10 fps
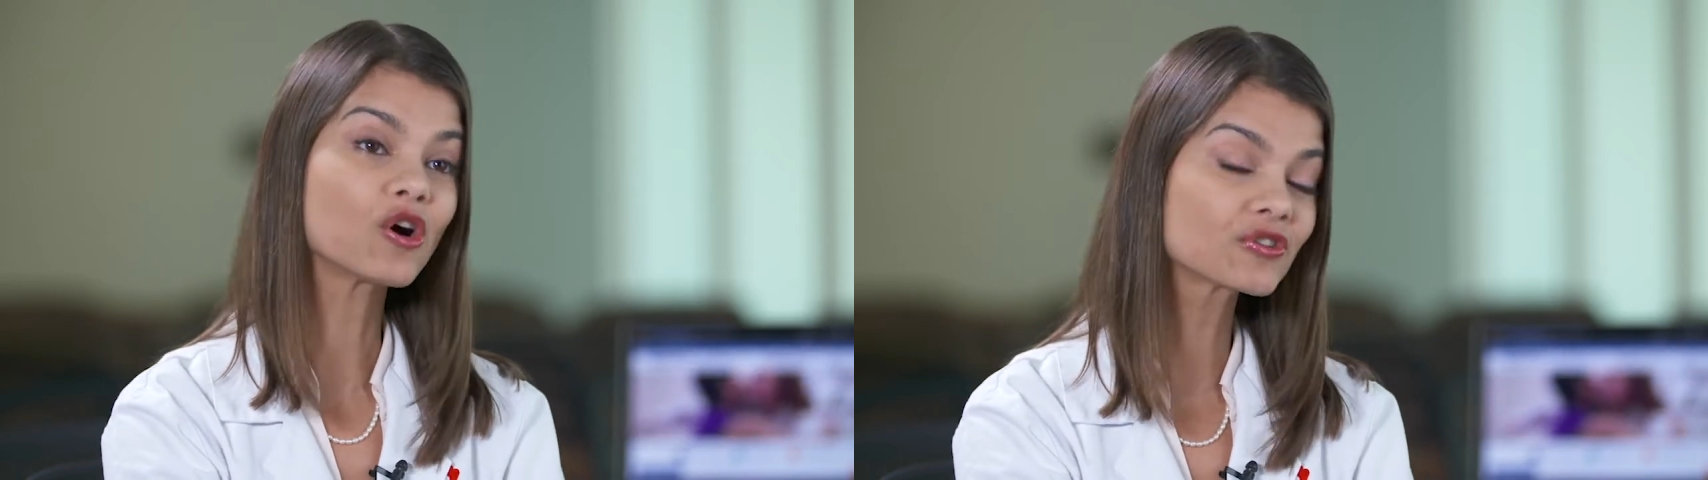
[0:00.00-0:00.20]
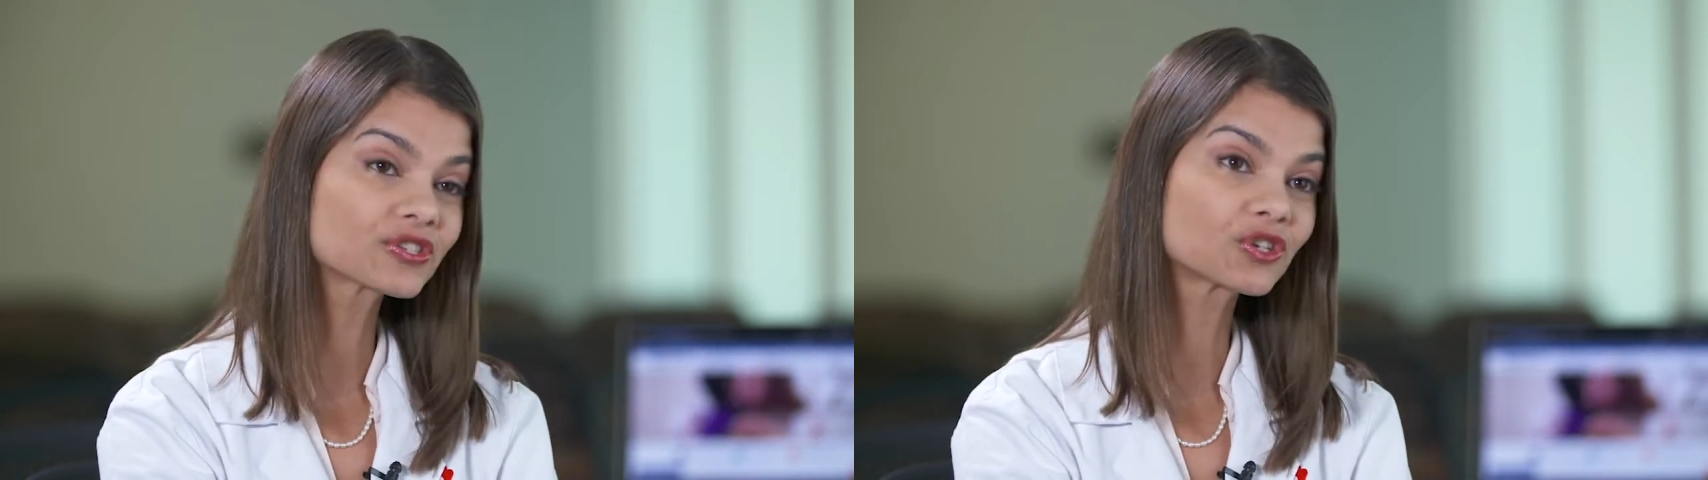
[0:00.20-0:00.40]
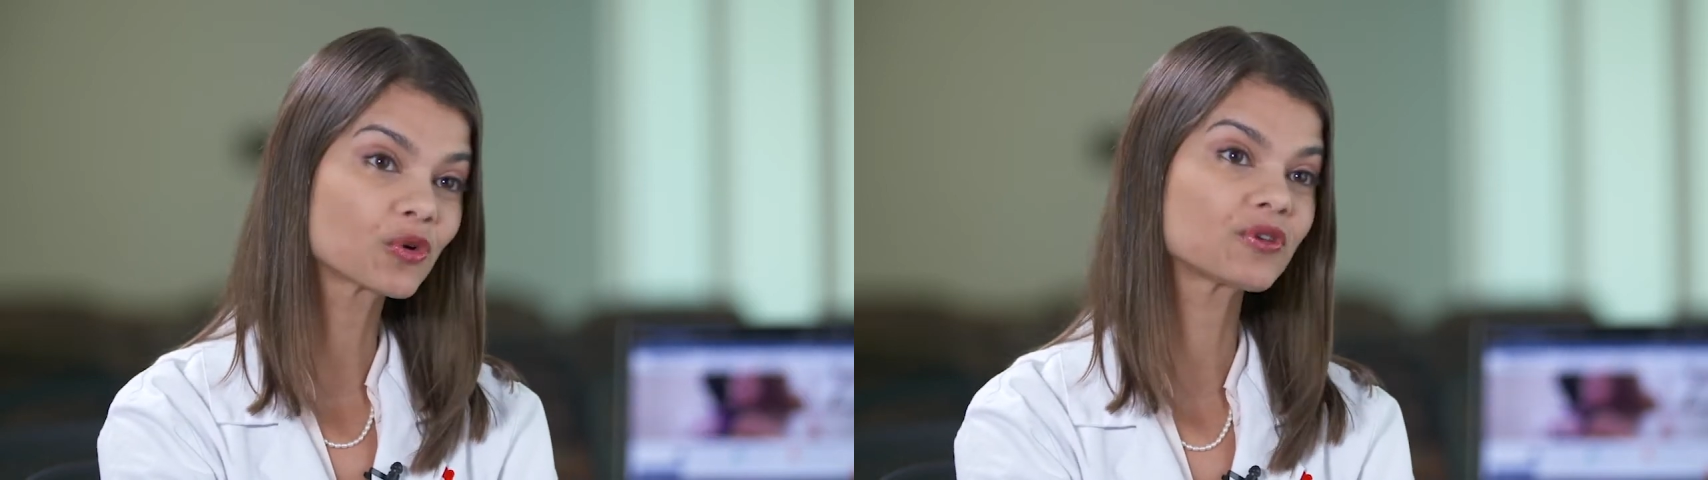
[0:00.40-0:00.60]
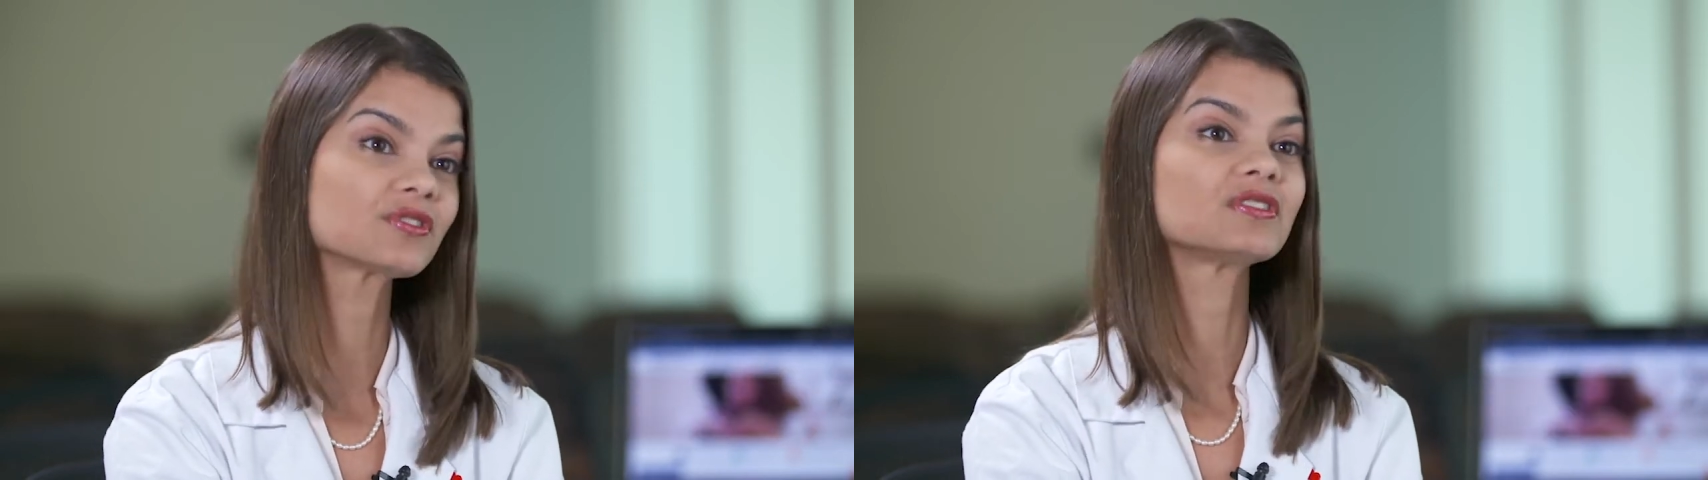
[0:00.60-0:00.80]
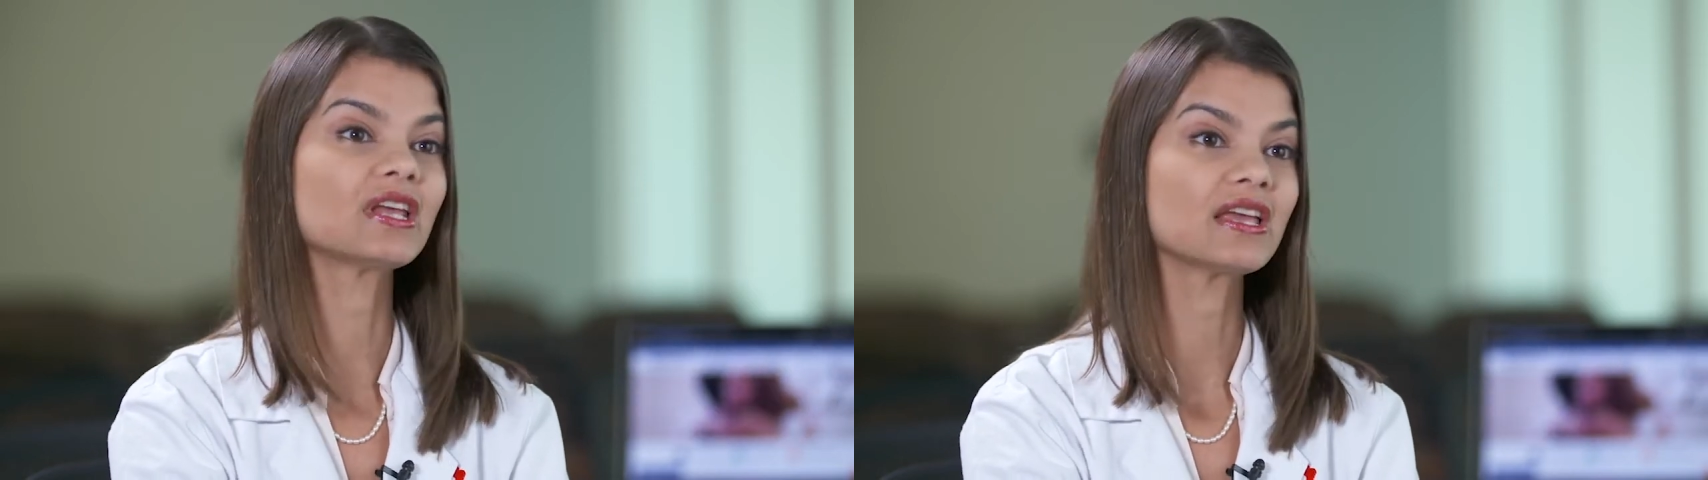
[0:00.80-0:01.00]
also
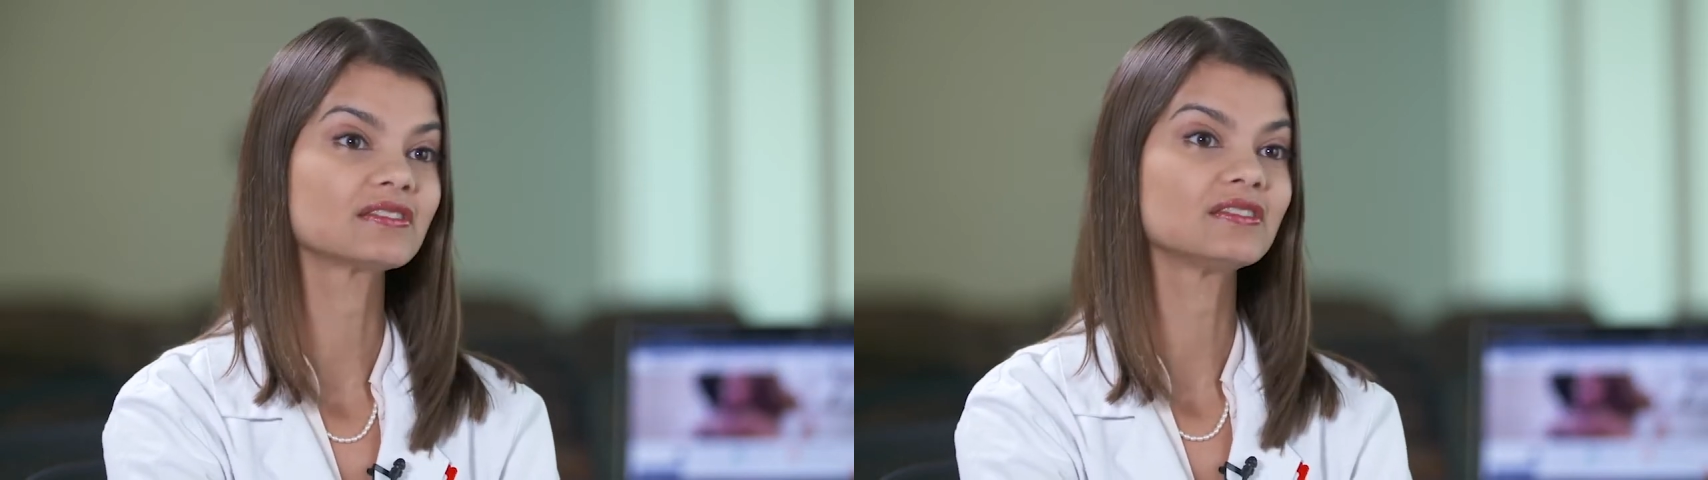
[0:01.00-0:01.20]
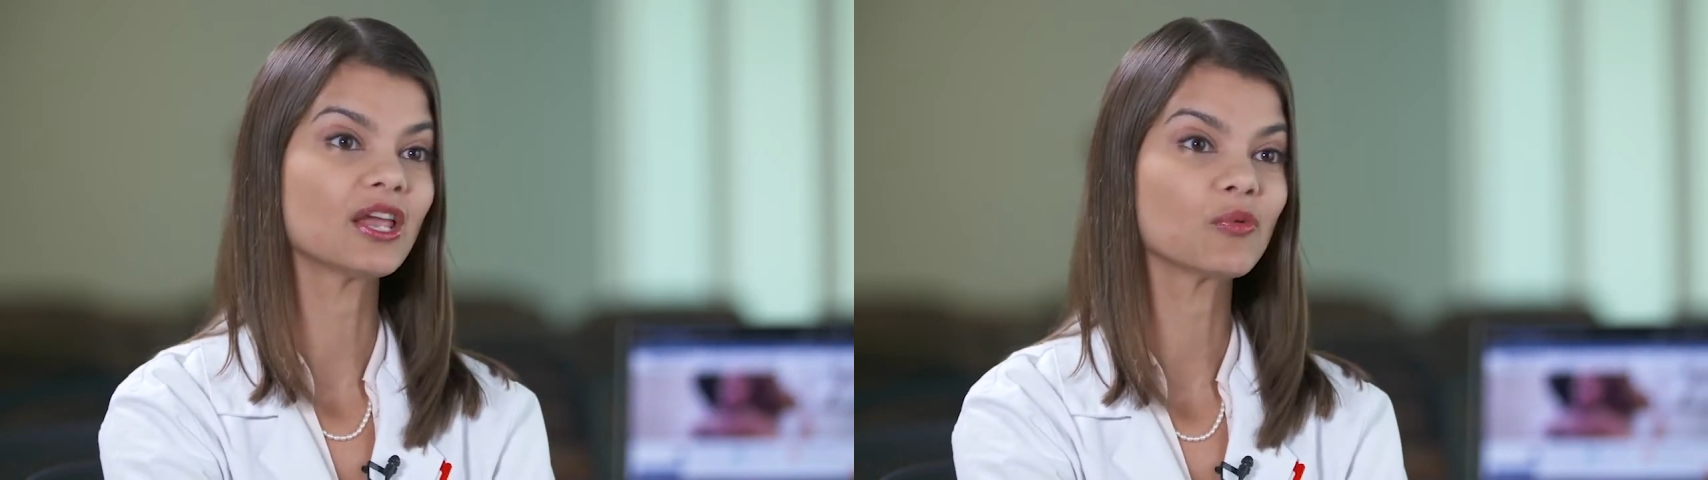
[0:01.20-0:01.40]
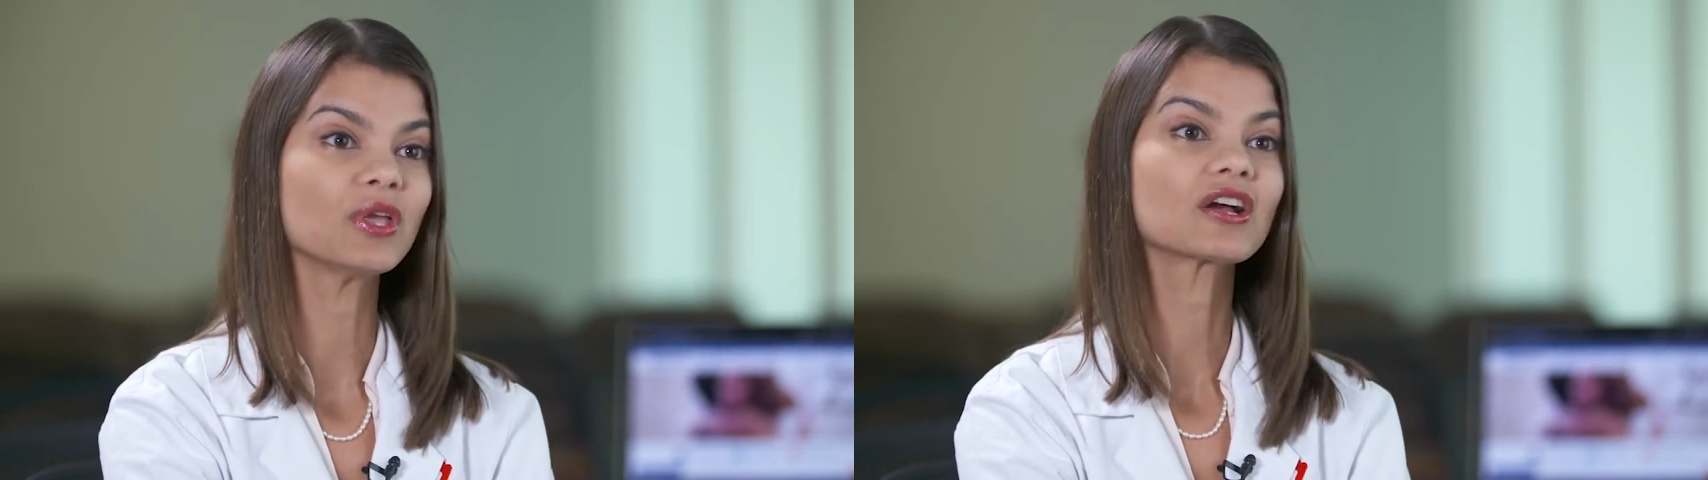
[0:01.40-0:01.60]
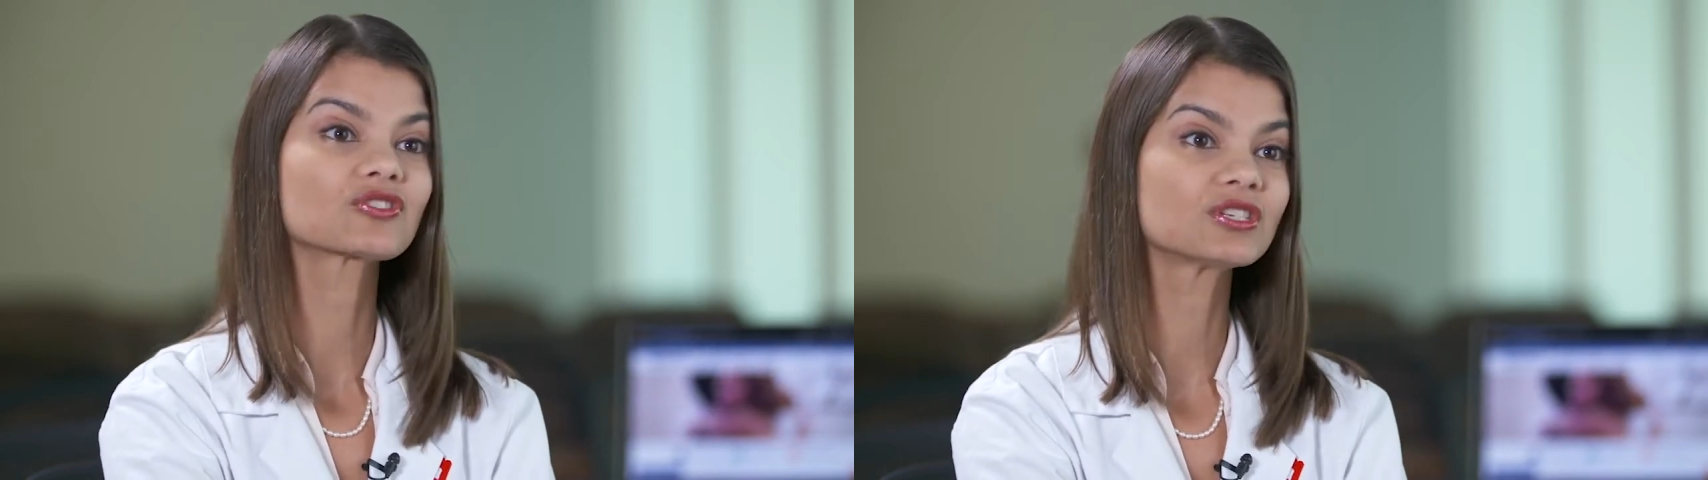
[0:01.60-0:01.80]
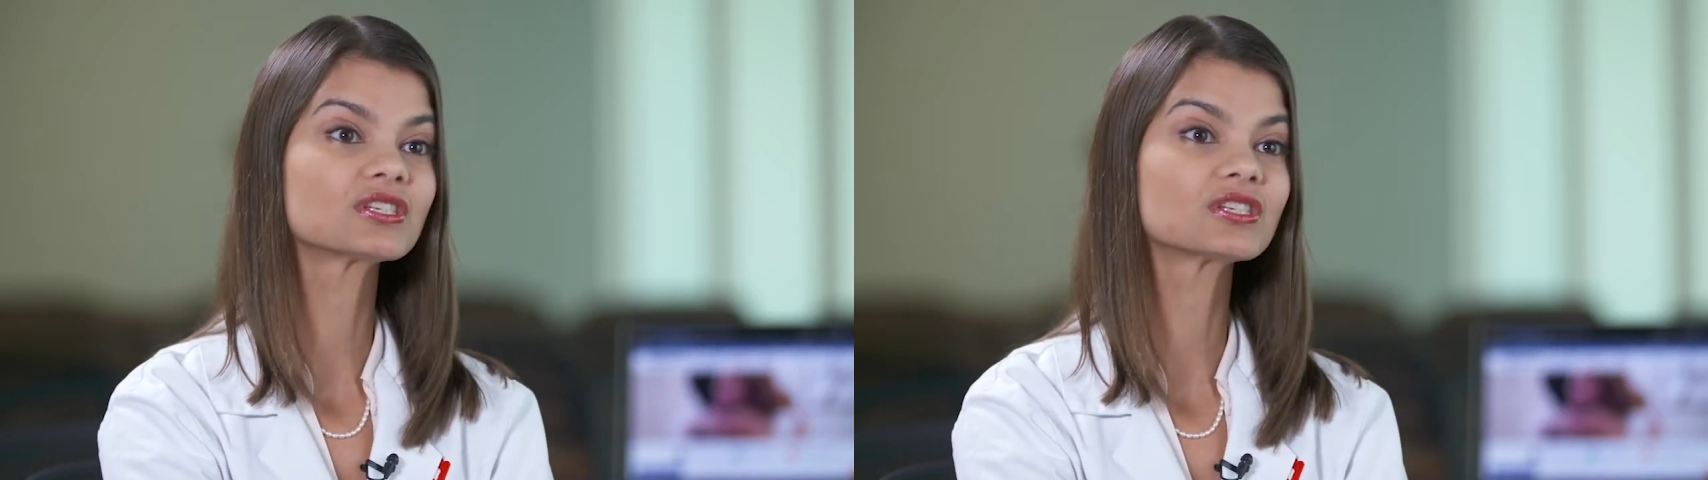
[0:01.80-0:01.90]
because today is the day we actually